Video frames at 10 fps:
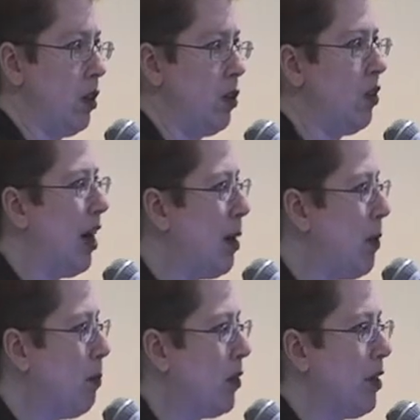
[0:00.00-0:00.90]
So a lot
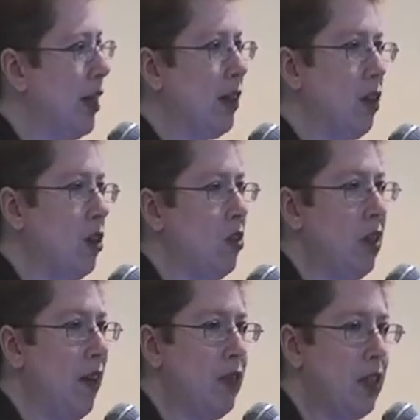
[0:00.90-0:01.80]
of people think
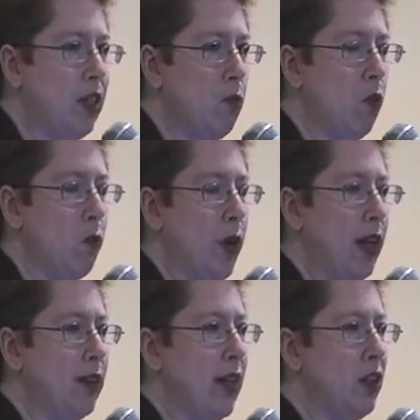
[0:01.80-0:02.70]
the FTC won't
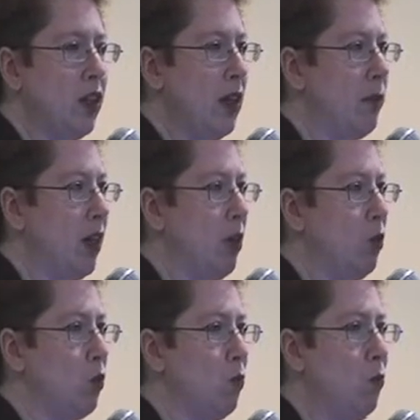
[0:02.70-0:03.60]
pay attention to anybody
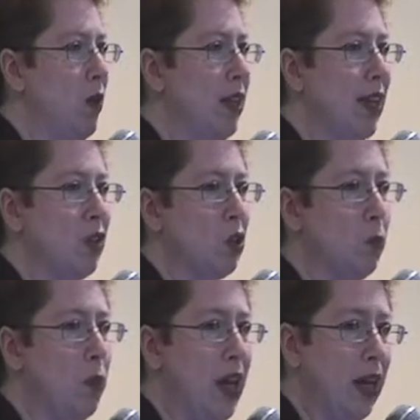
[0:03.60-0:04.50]
who's, unless they're
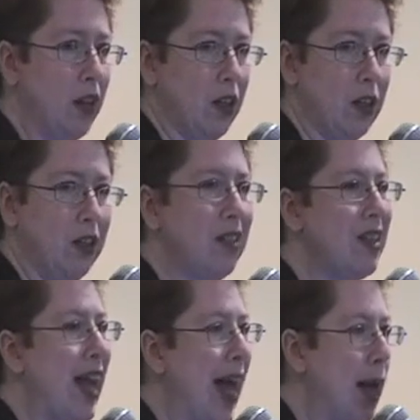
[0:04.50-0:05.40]
big.
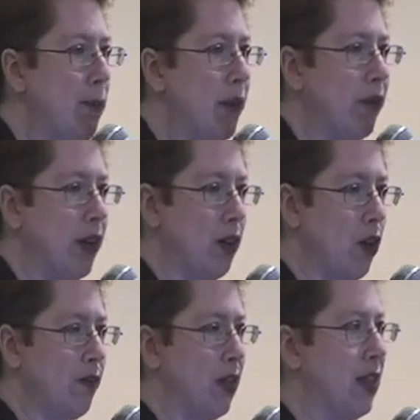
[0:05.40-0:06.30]
Doesn't happen very
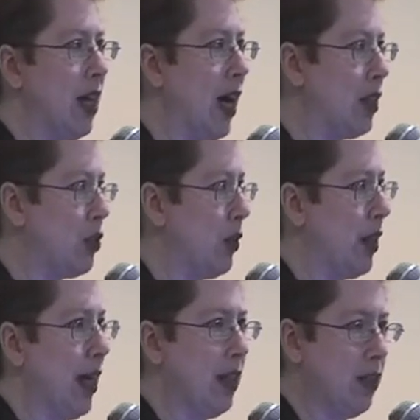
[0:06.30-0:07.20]
often. The odds are
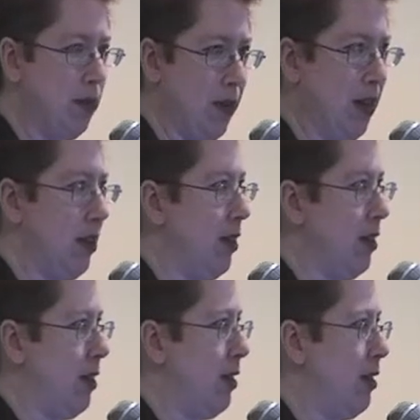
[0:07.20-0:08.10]
against me,
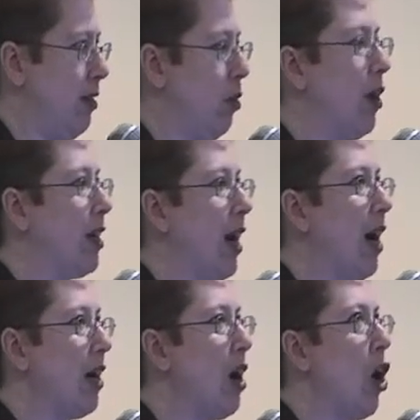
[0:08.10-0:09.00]
or
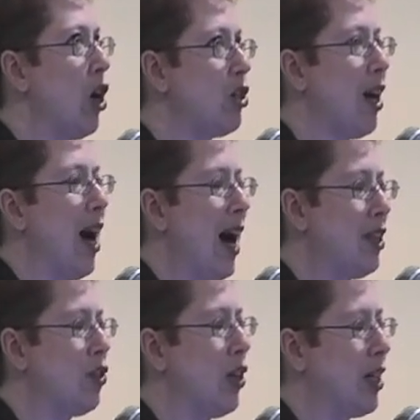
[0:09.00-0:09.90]
our
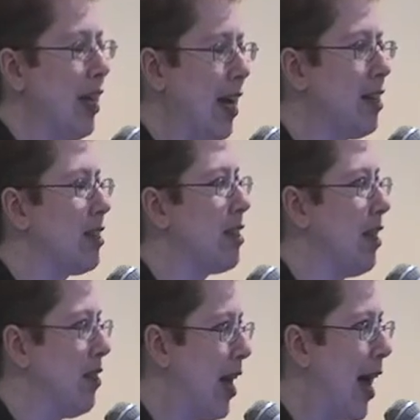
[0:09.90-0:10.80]
odds are against
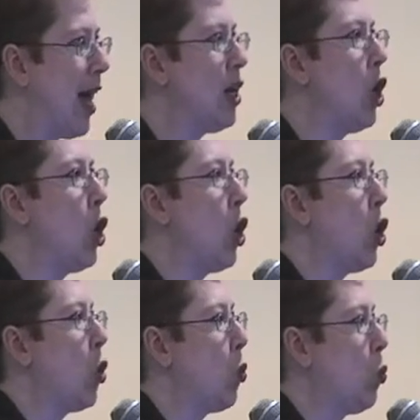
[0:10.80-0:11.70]
that
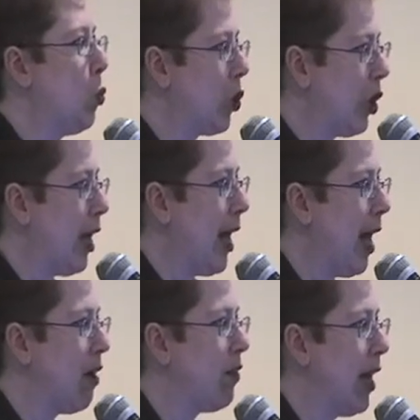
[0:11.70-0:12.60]
we're going to
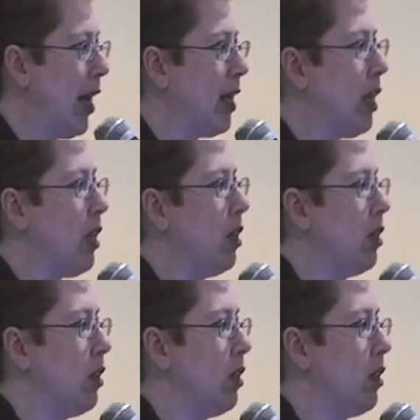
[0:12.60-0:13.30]
have any